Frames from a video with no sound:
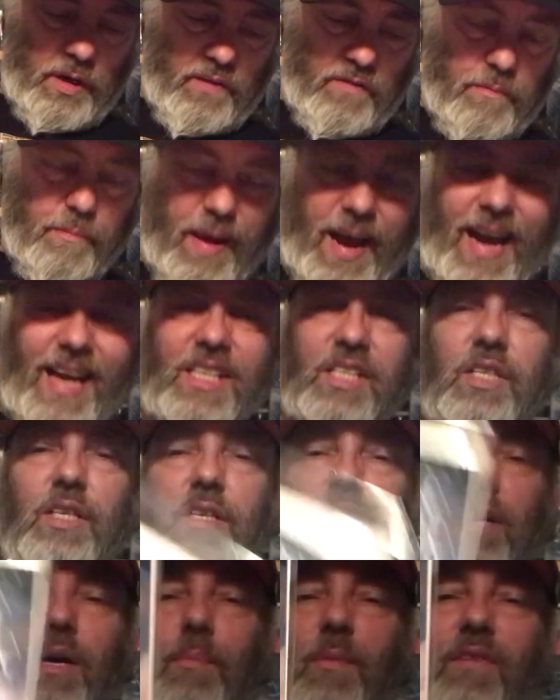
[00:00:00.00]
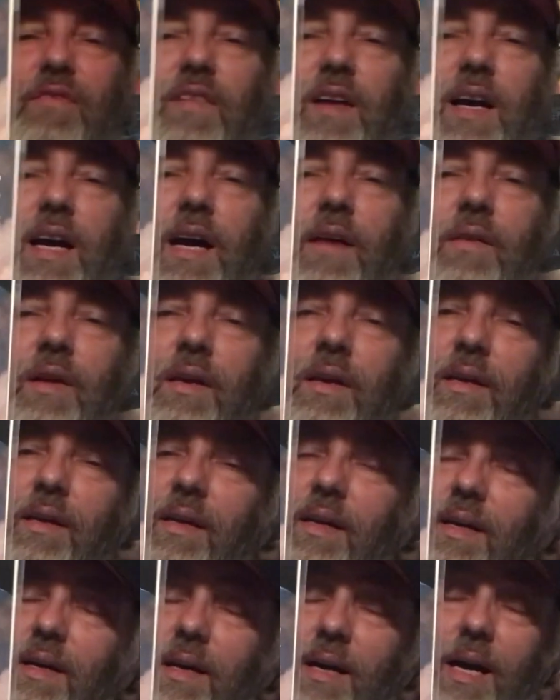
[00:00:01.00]
of Magic #5.
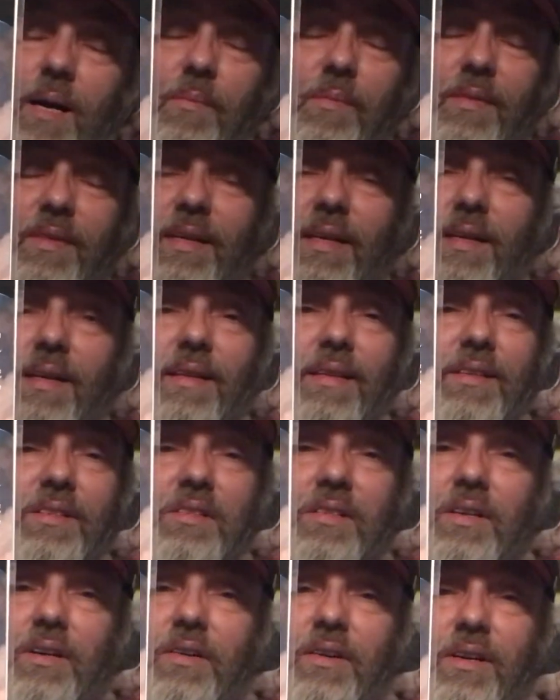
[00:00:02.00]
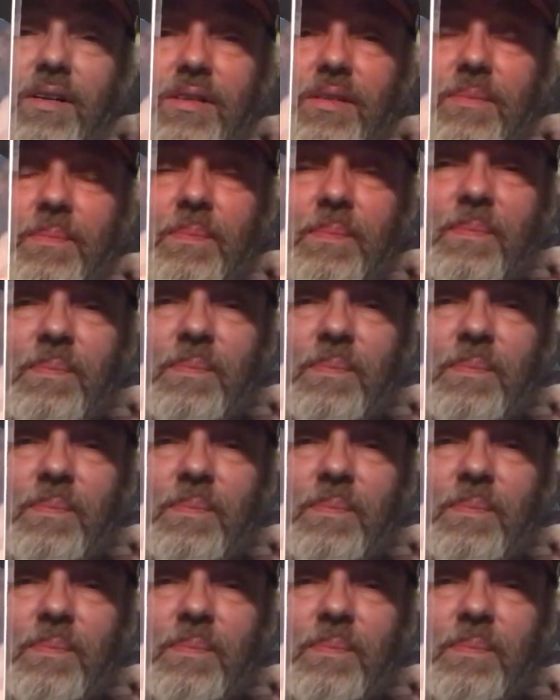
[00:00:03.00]
I'm digging this series.